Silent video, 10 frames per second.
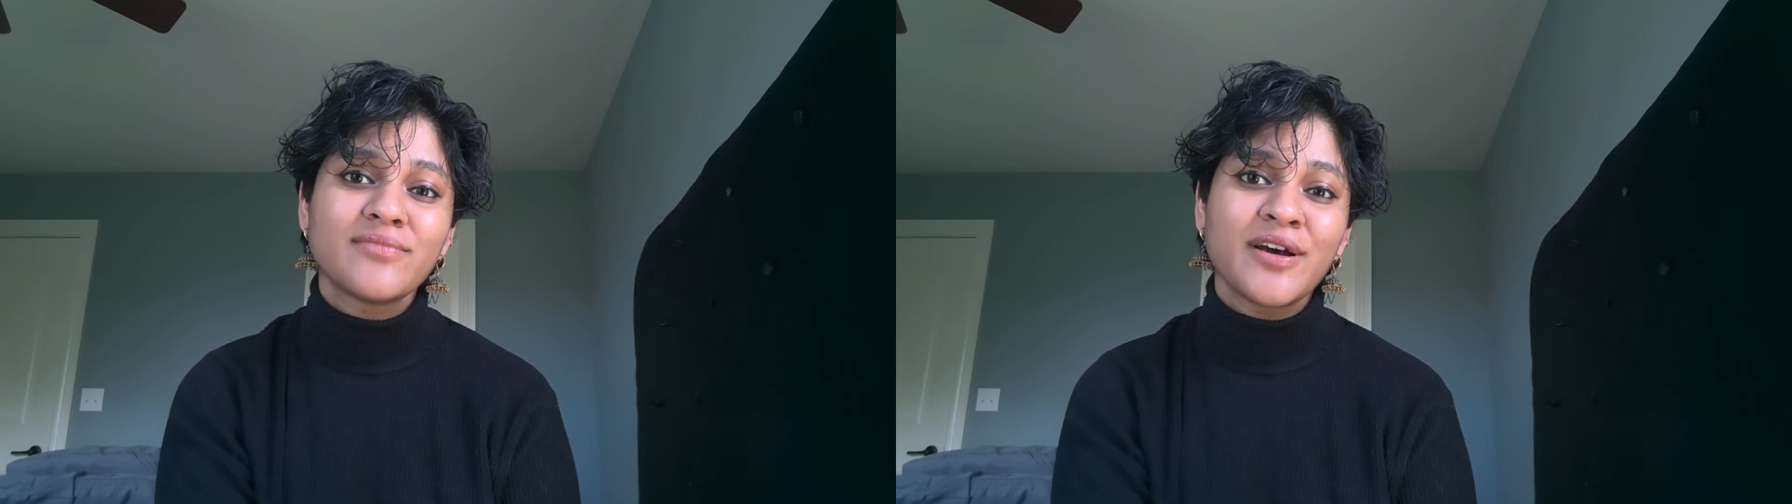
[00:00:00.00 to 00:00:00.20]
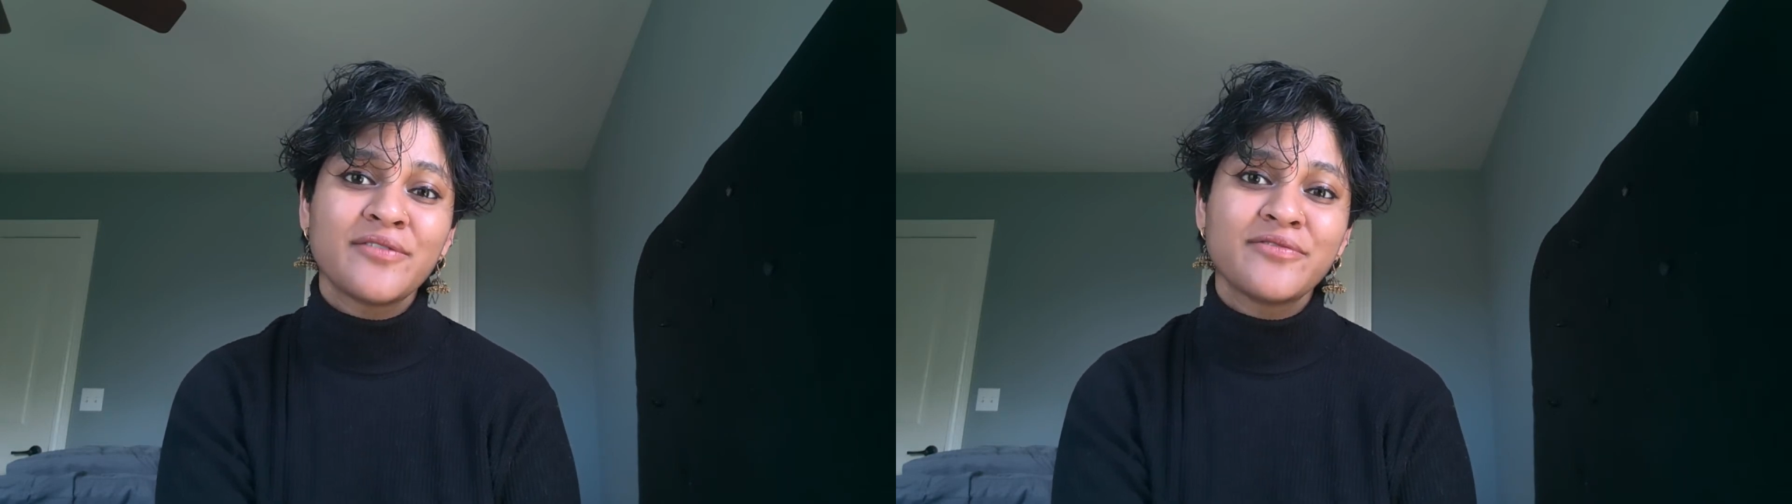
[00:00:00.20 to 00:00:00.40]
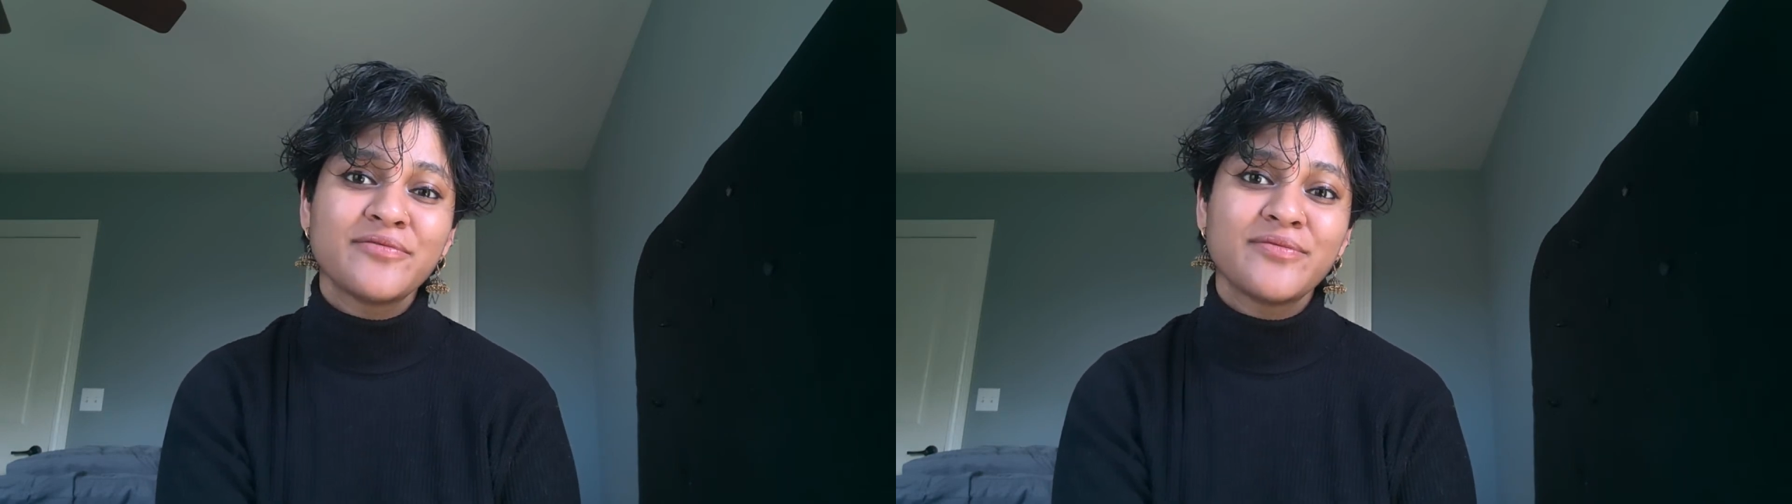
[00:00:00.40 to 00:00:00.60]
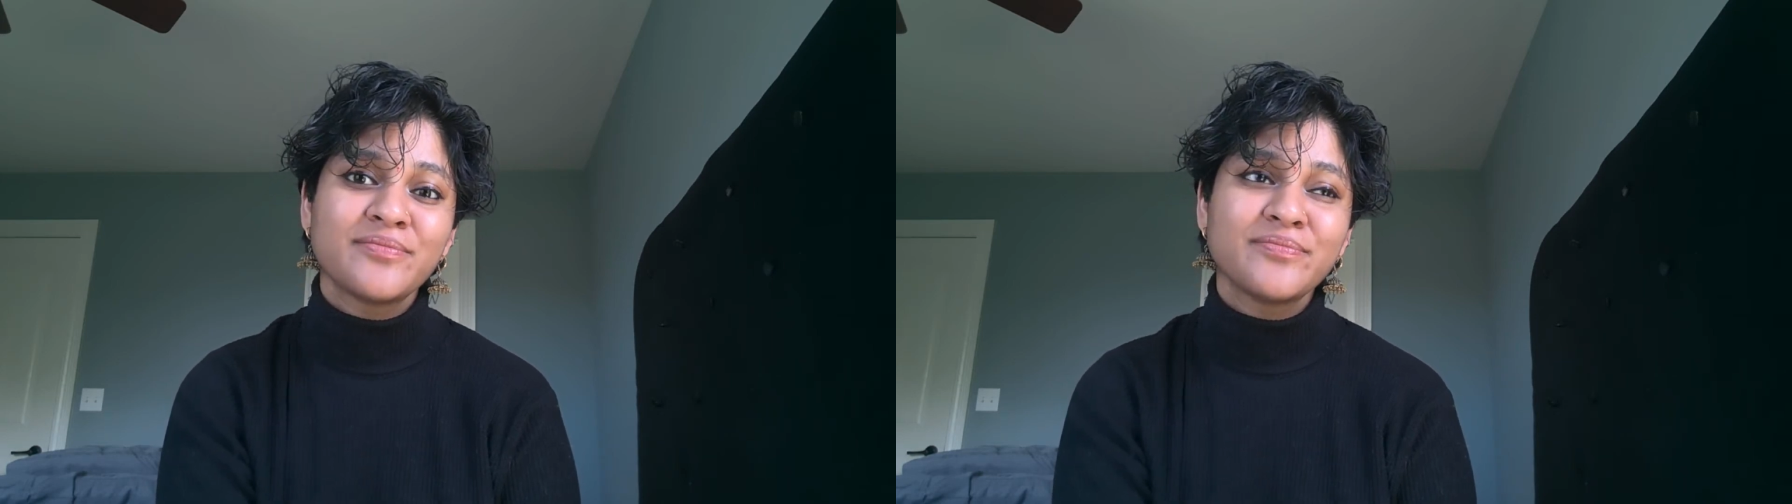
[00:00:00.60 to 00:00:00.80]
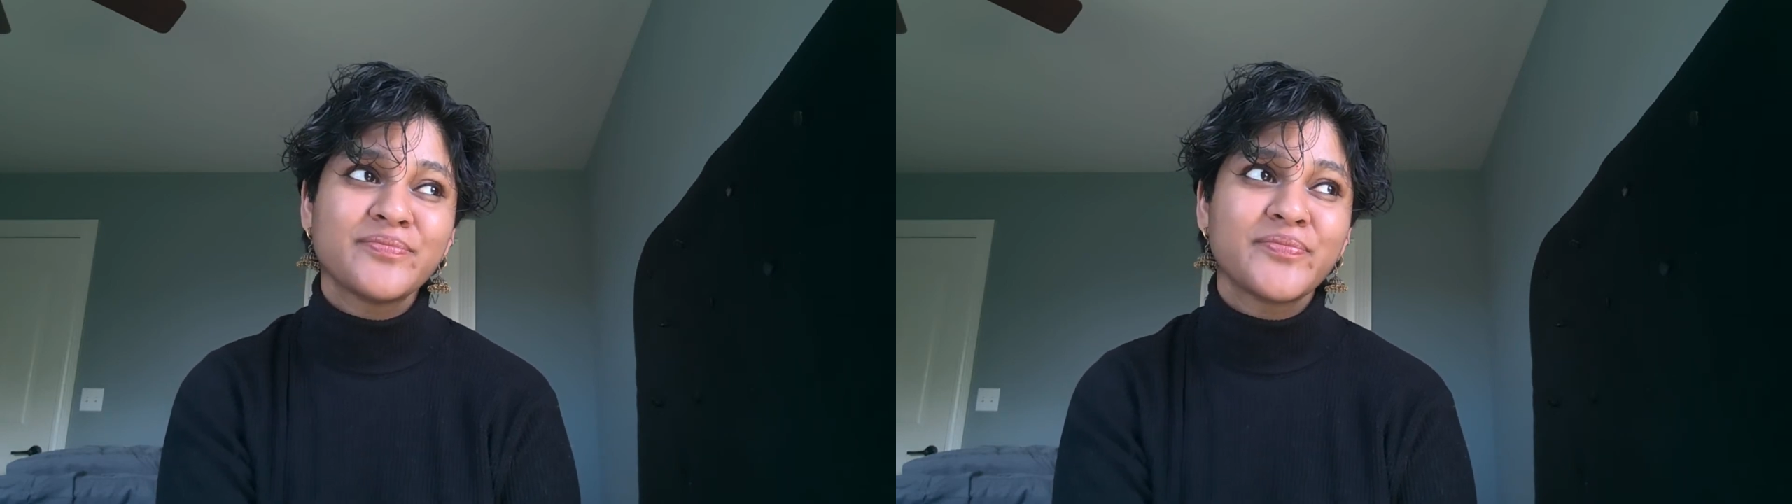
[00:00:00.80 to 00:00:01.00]
of
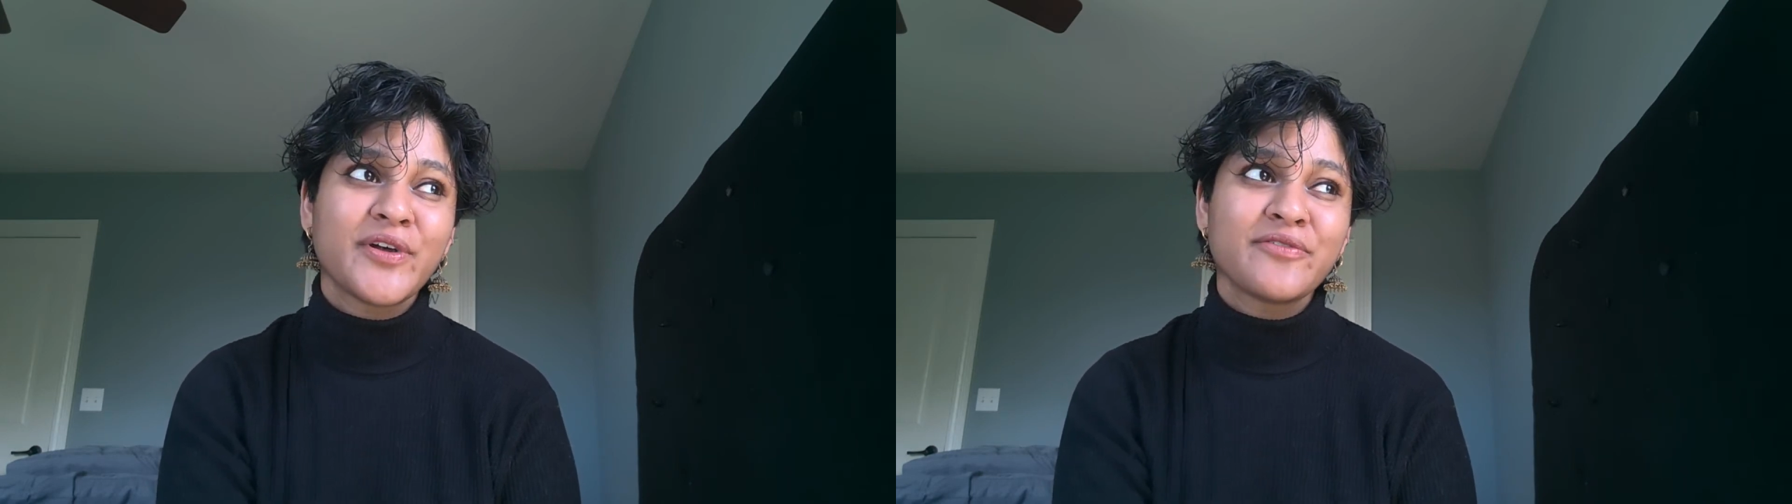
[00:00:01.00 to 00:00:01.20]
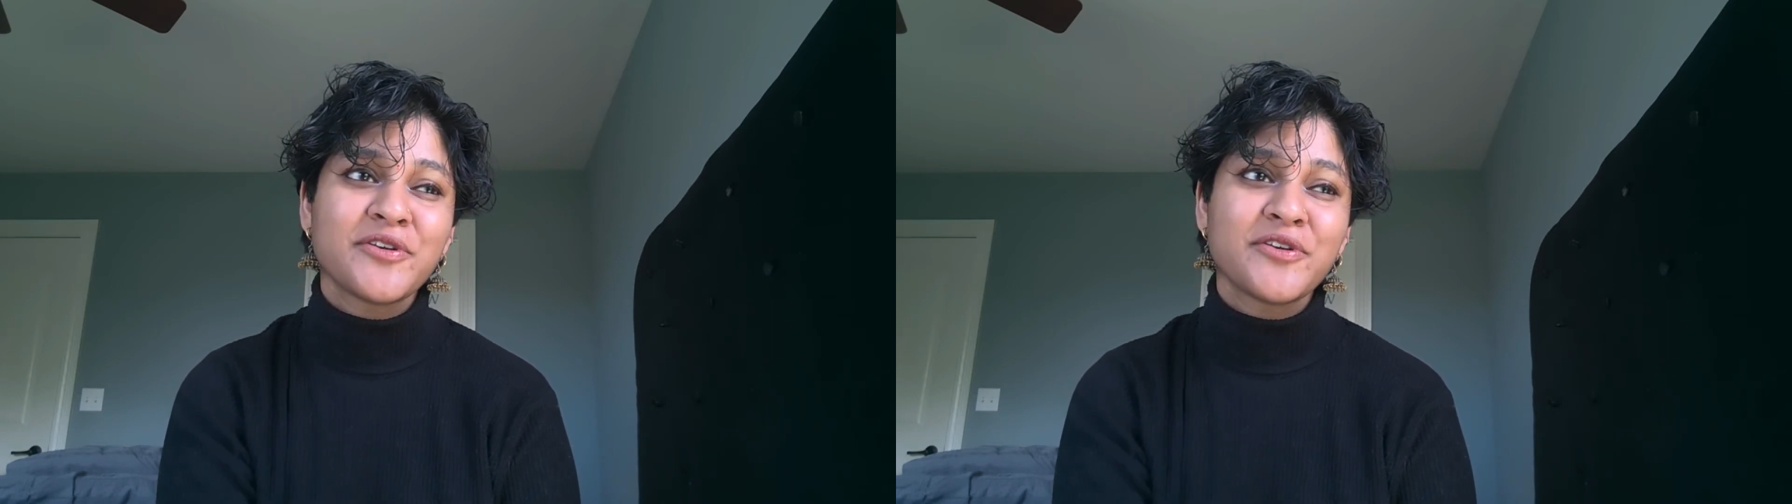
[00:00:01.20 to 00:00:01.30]
of,